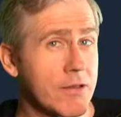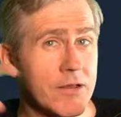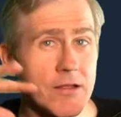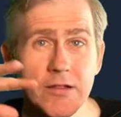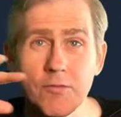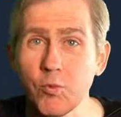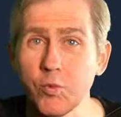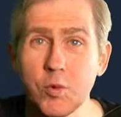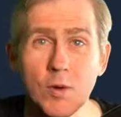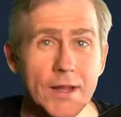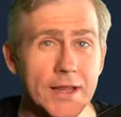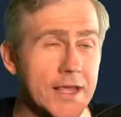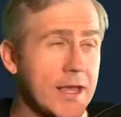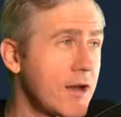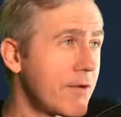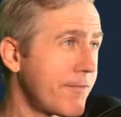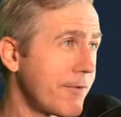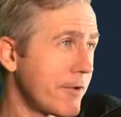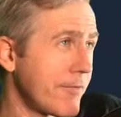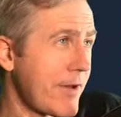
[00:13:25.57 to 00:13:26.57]
really
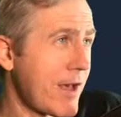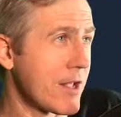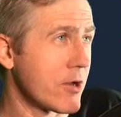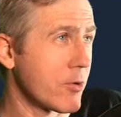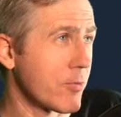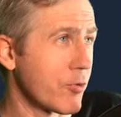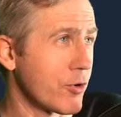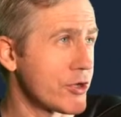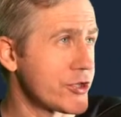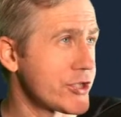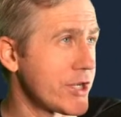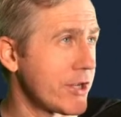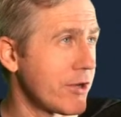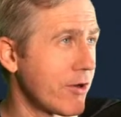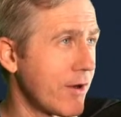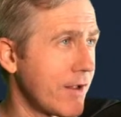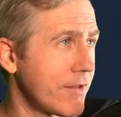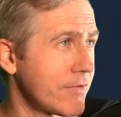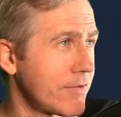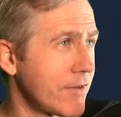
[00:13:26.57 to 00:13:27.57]
helpful of how to appreciate your
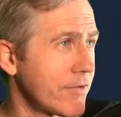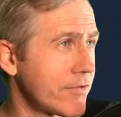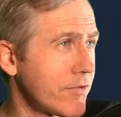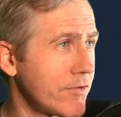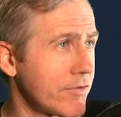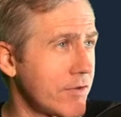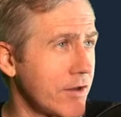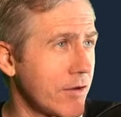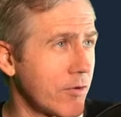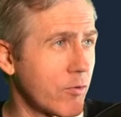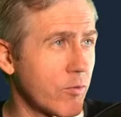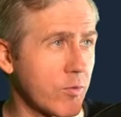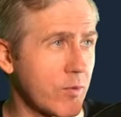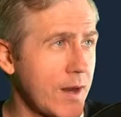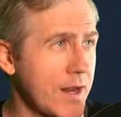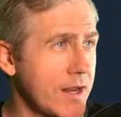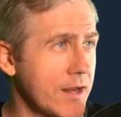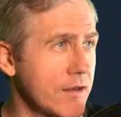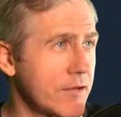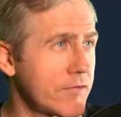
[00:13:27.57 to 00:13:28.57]
ancestors here.
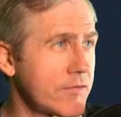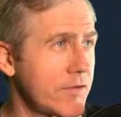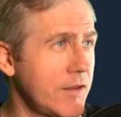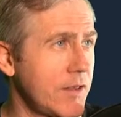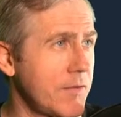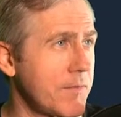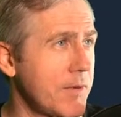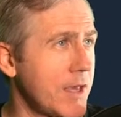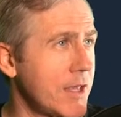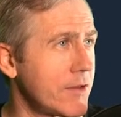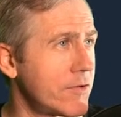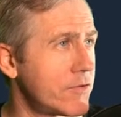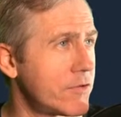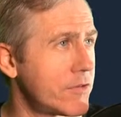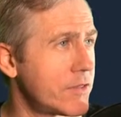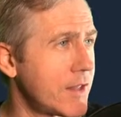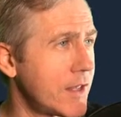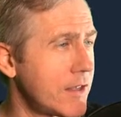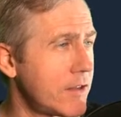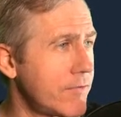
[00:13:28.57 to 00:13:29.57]
Great Steam page.
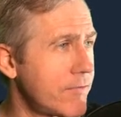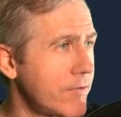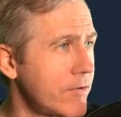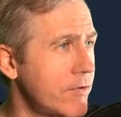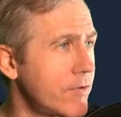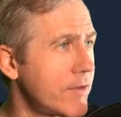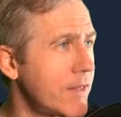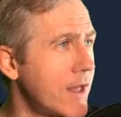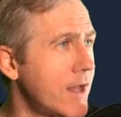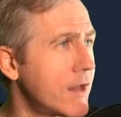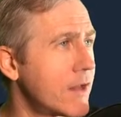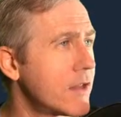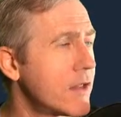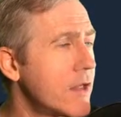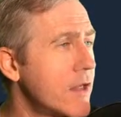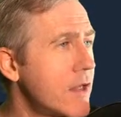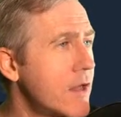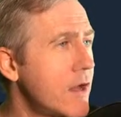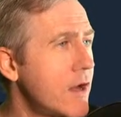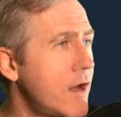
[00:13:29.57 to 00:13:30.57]
Thank you for doing that.
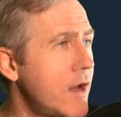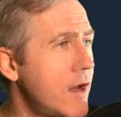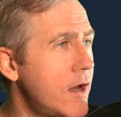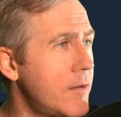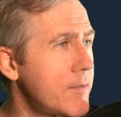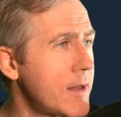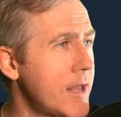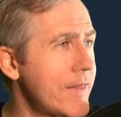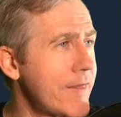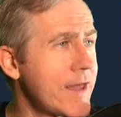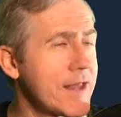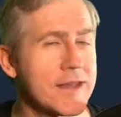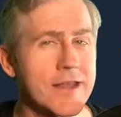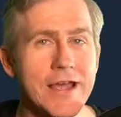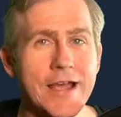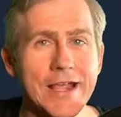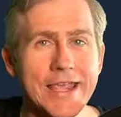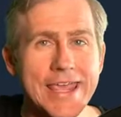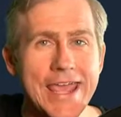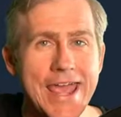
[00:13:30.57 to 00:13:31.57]
And then
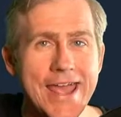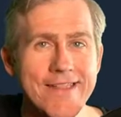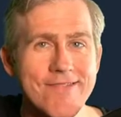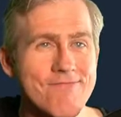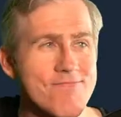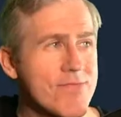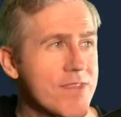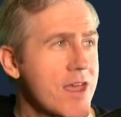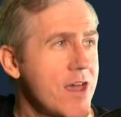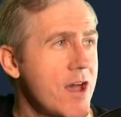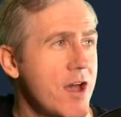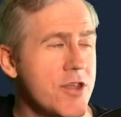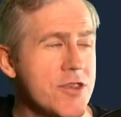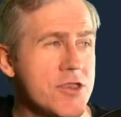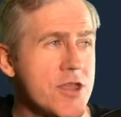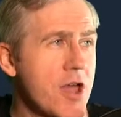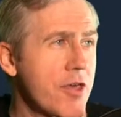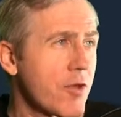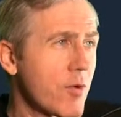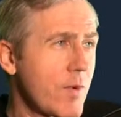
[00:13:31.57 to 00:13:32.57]
again,
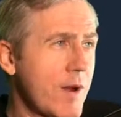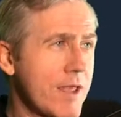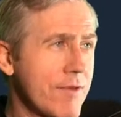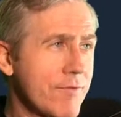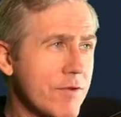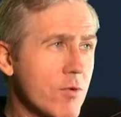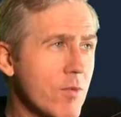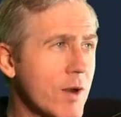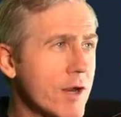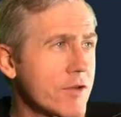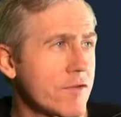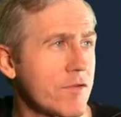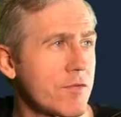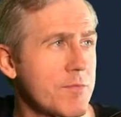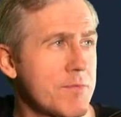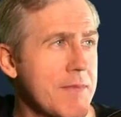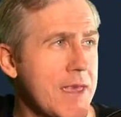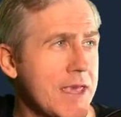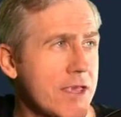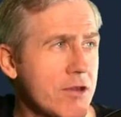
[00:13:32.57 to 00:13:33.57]
another way, if you want to just
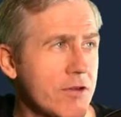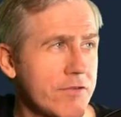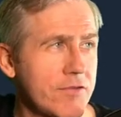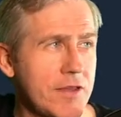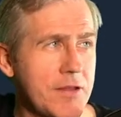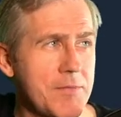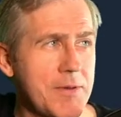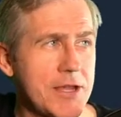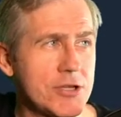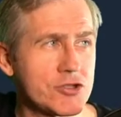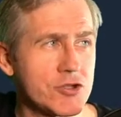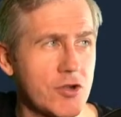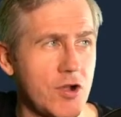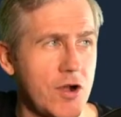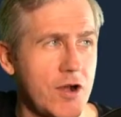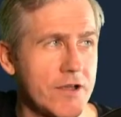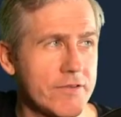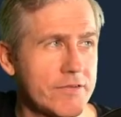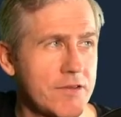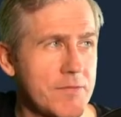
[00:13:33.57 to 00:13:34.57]
make your Steam page look
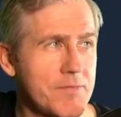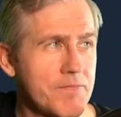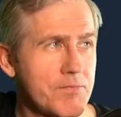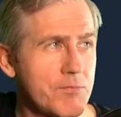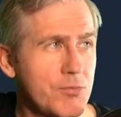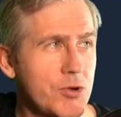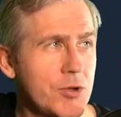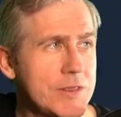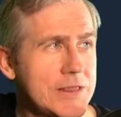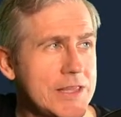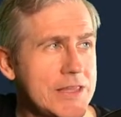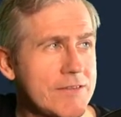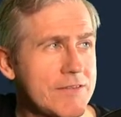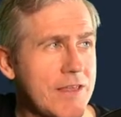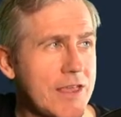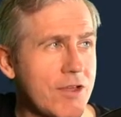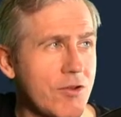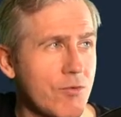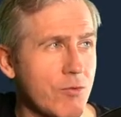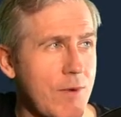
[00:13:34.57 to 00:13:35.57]
awesome, put these
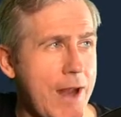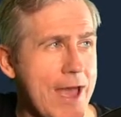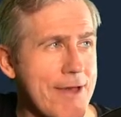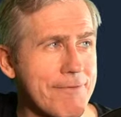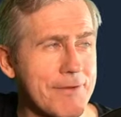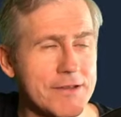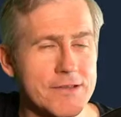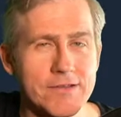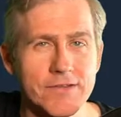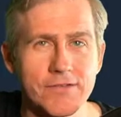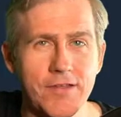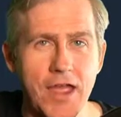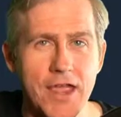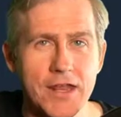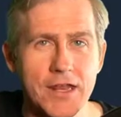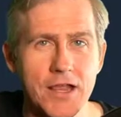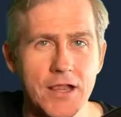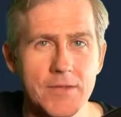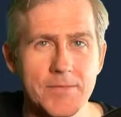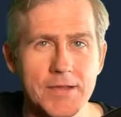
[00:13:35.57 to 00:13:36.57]
like graphic
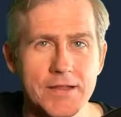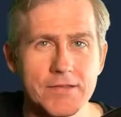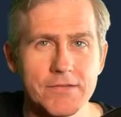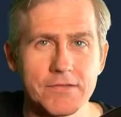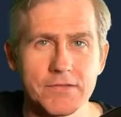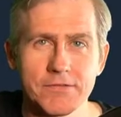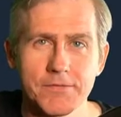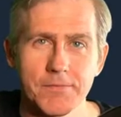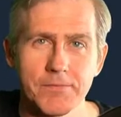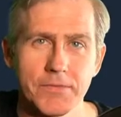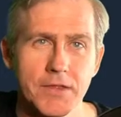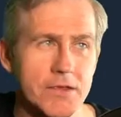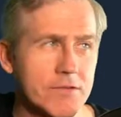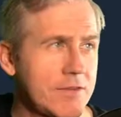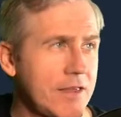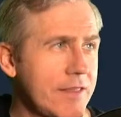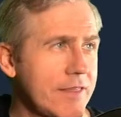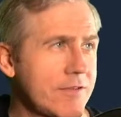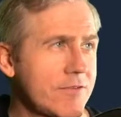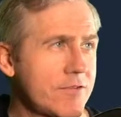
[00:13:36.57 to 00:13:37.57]
design elements.
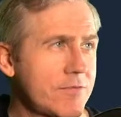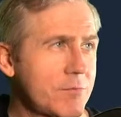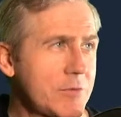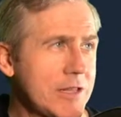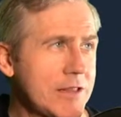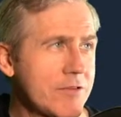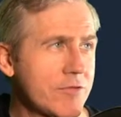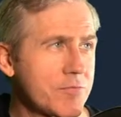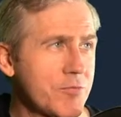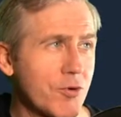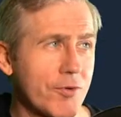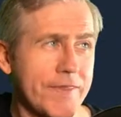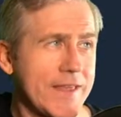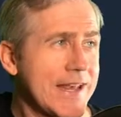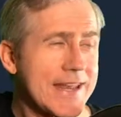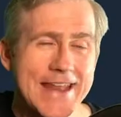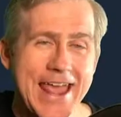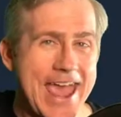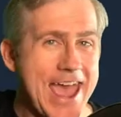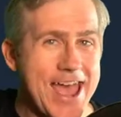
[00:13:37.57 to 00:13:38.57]
See how they just did this border? They
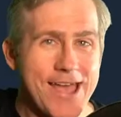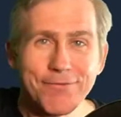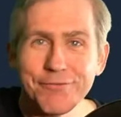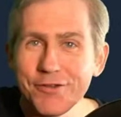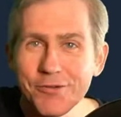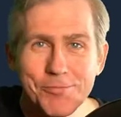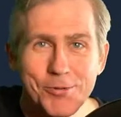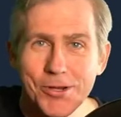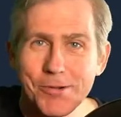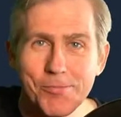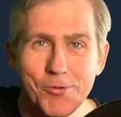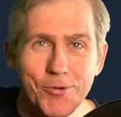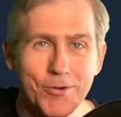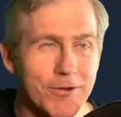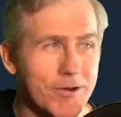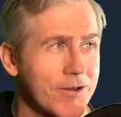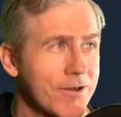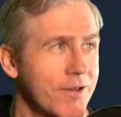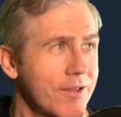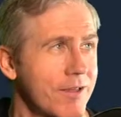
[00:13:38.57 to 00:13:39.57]
didn't have to put a
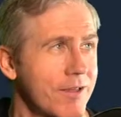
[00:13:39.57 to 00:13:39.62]
border.